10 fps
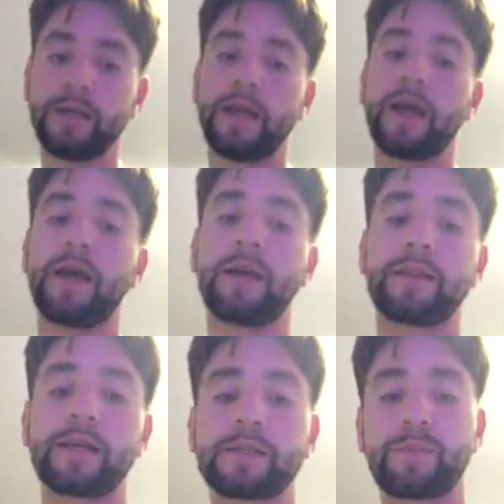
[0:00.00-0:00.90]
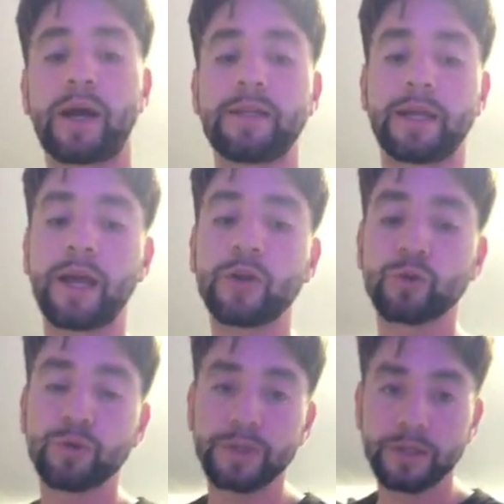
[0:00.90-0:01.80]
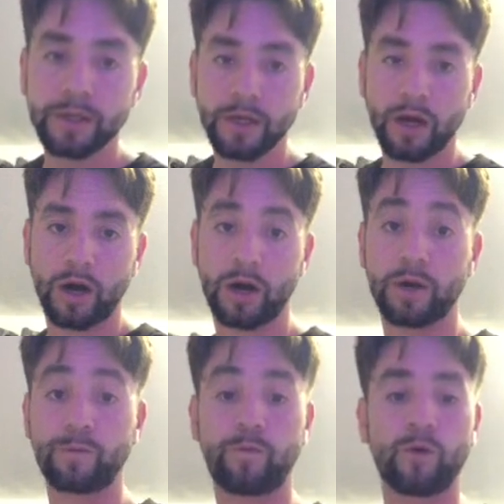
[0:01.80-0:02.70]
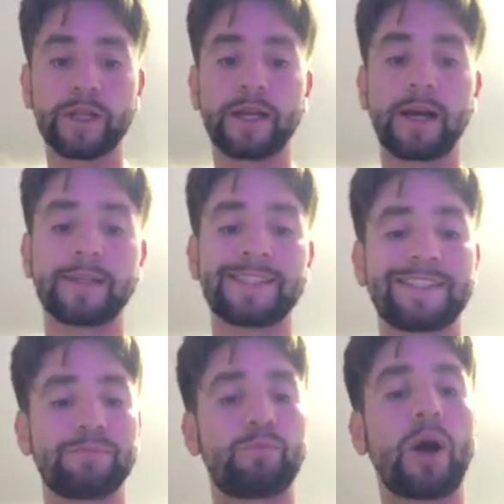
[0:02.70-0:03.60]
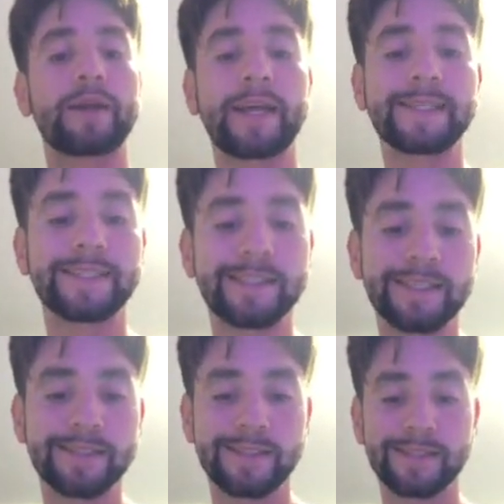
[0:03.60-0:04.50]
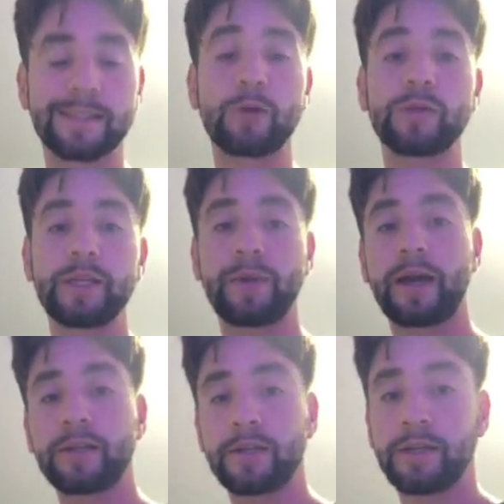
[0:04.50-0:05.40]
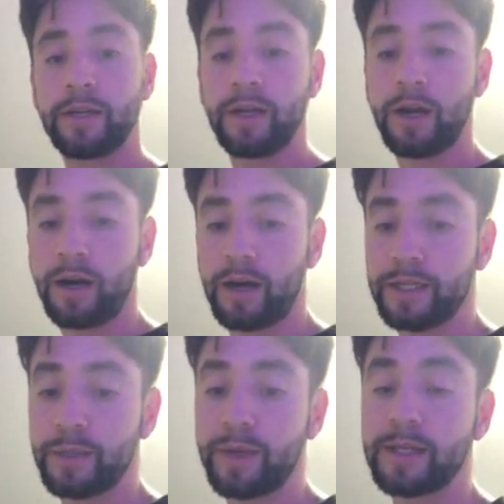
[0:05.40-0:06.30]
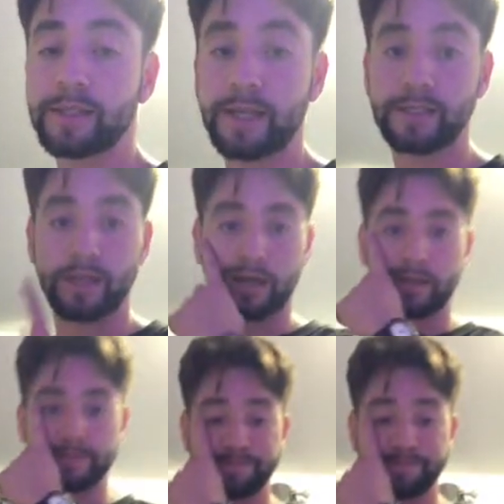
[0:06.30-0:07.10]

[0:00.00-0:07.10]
And that's by Daniel Ruby on 49 podcast statistics that really matter on demandsage.com.